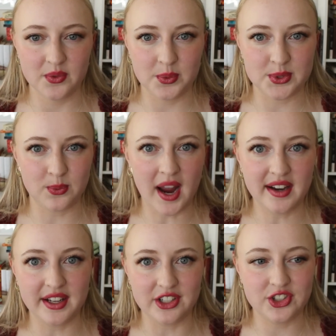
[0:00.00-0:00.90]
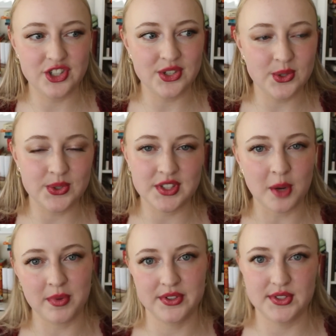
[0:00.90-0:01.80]
was writing two
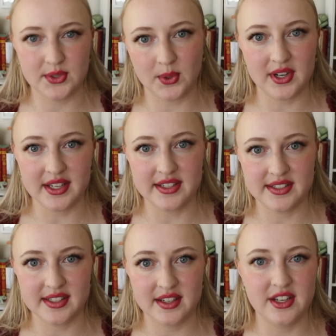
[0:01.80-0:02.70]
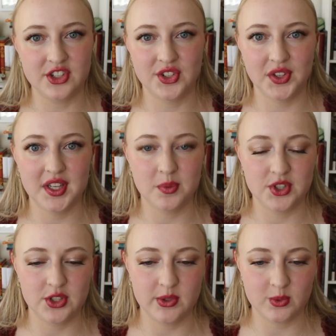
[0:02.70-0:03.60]
separate stories initially
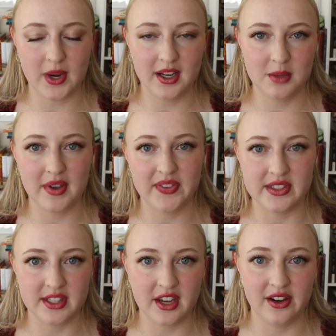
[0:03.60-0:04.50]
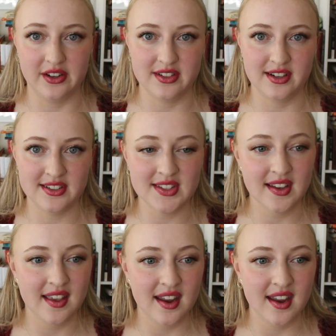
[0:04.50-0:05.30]
when she was writing about these characters.